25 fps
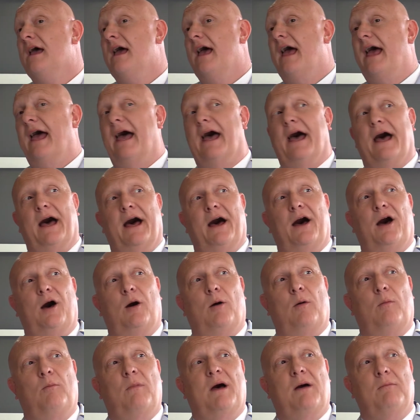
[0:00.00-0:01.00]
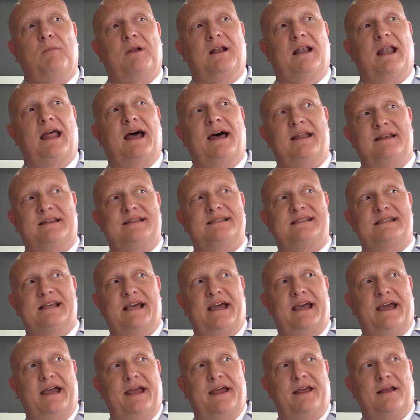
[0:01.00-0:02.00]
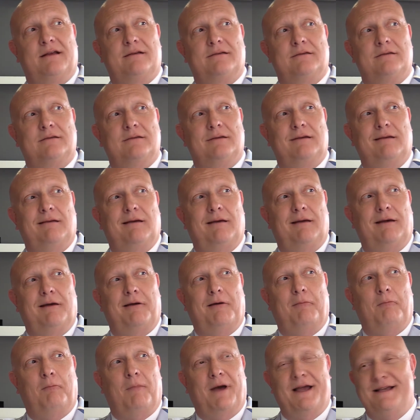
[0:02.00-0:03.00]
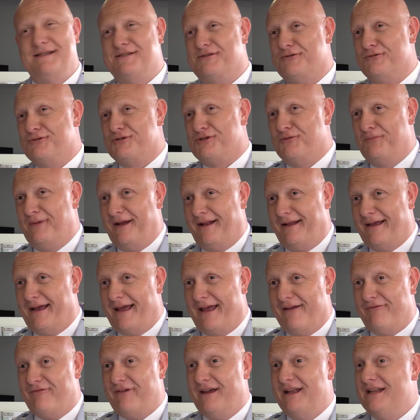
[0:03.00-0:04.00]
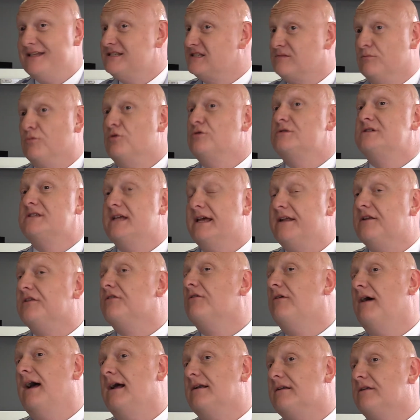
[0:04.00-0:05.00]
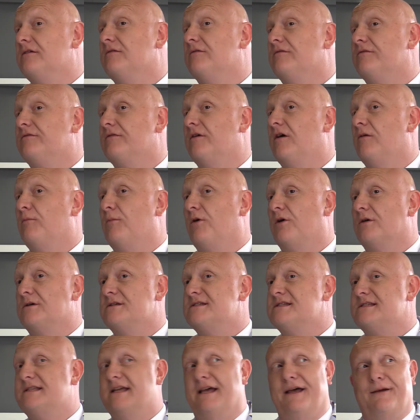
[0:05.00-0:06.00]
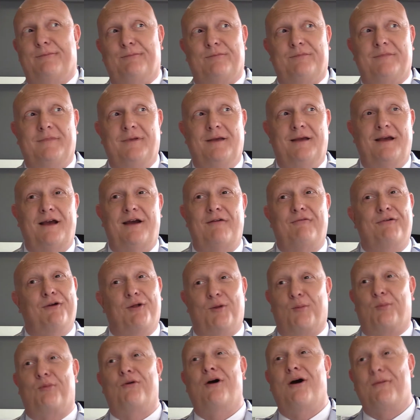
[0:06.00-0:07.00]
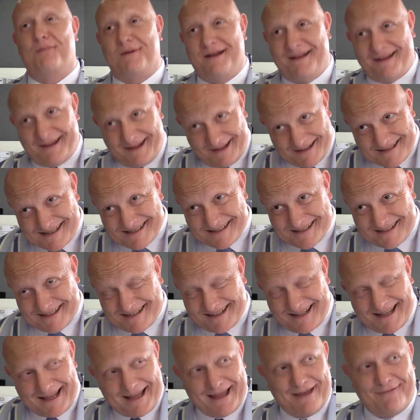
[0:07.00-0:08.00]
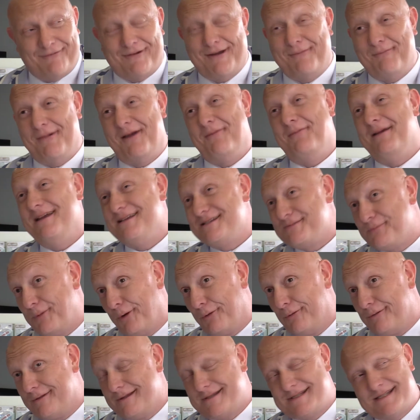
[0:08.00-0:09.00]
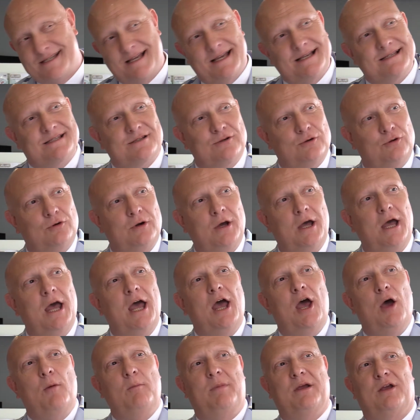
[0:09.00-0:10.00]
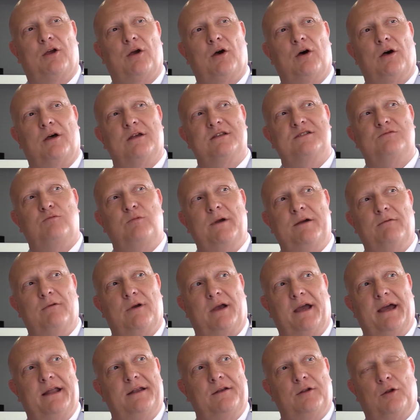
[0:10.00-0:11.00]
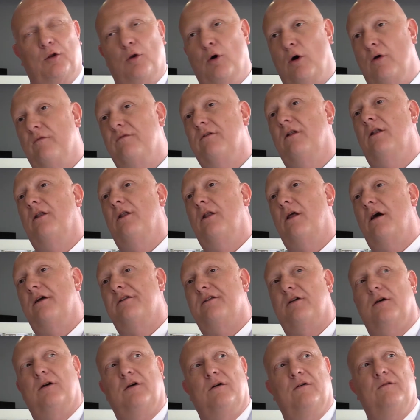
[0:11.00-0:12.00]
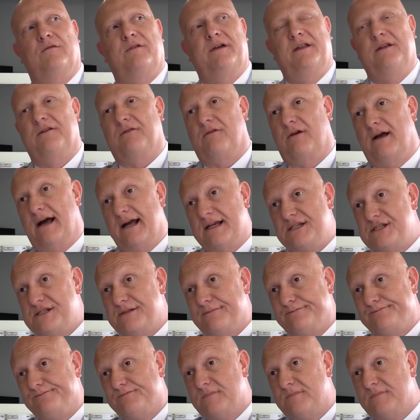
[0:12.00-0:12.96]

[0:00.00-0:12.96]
I'm glad to say my social media, I feel, is the most interactive amongst every other property agent, if I may be as bold to say so, because we were getting an awful lot of interaction.